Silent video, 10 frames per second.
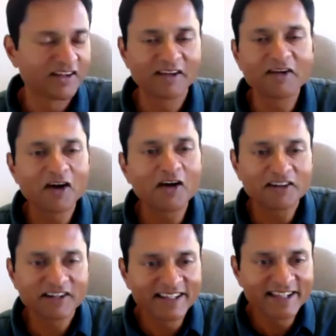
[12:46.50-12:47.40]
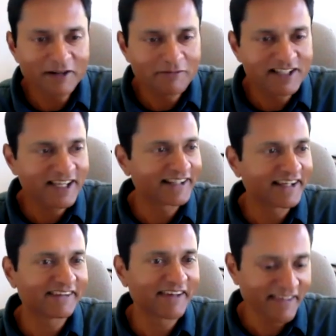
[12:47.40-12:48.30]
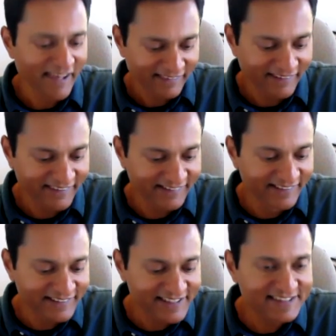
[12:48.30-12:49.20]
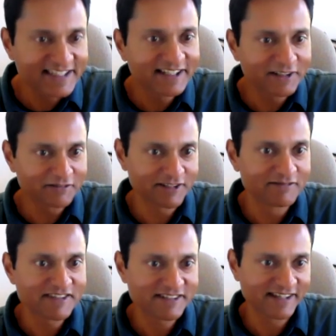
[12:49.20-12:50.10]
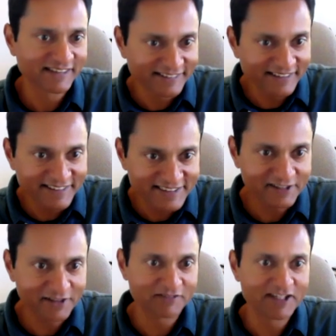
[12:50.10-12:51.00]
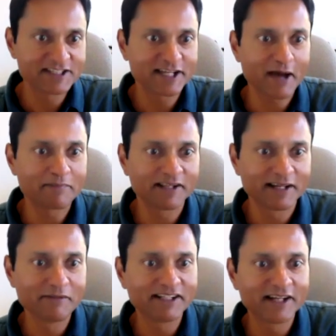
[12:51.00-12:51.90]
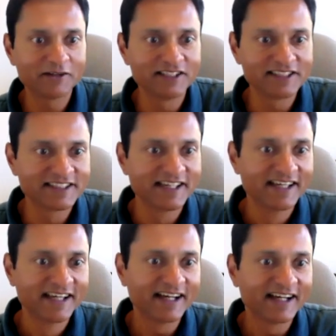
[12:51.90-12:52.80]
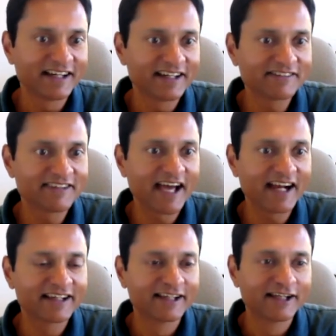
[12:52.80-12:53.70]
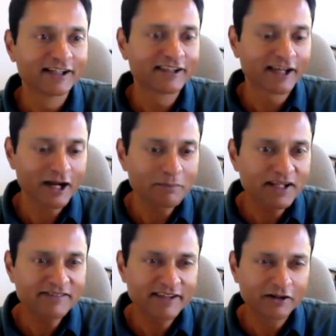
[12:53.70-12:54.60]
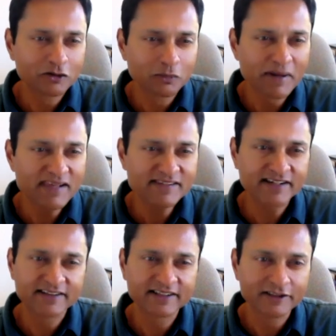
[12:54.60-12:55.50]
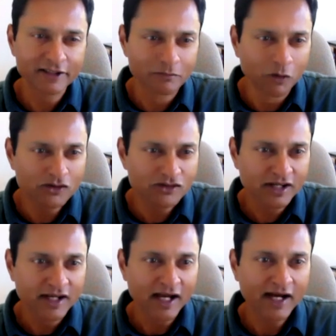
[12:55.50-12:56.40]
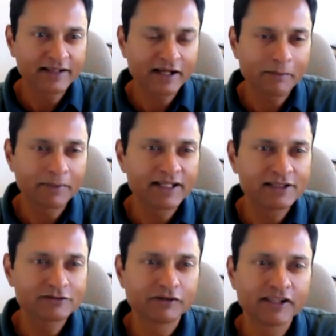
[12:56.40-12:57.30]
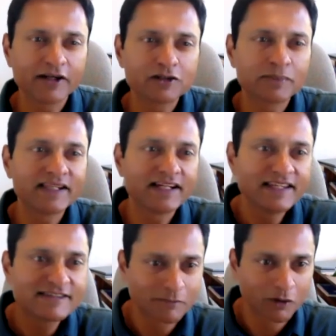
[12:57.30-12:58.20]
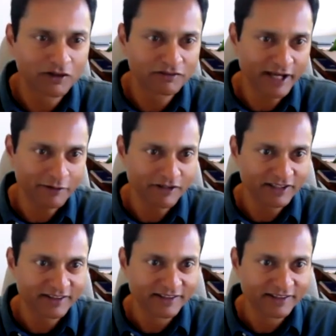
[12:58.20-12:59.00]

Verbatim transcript: you know, not really that much. I, tell that the, the dirty secret of investing, the dirty secret of venture capital, let me tell you this, uh, is that the companies that do best and return the most are the companies that you spend the least amount of time with.